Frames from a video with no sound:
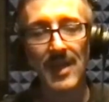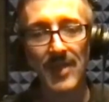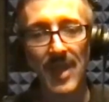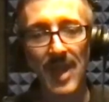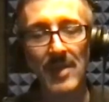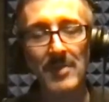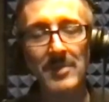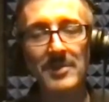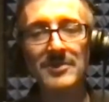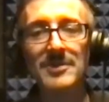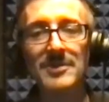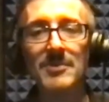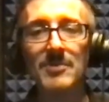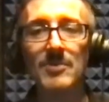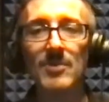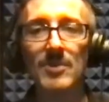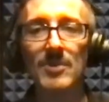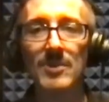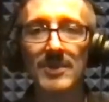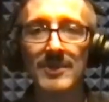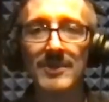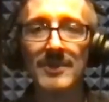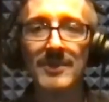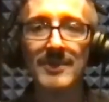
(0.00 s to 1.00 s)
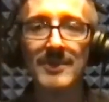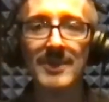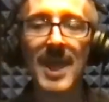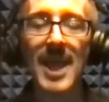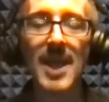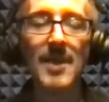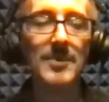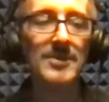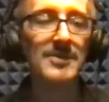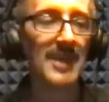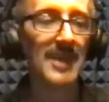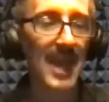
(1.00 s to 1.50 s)
that
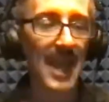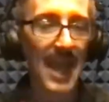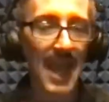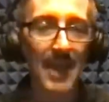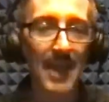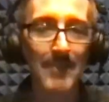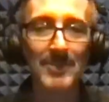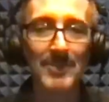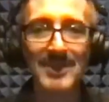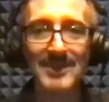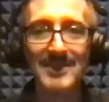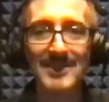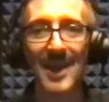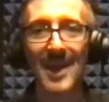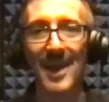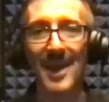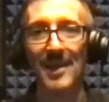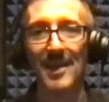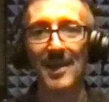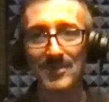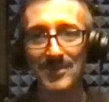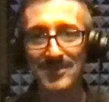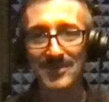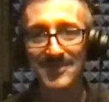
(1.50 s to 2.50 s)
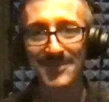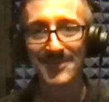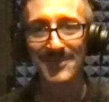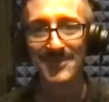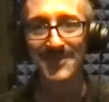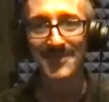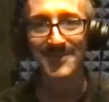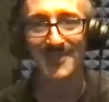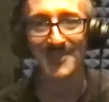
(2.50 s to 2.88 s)
was happy times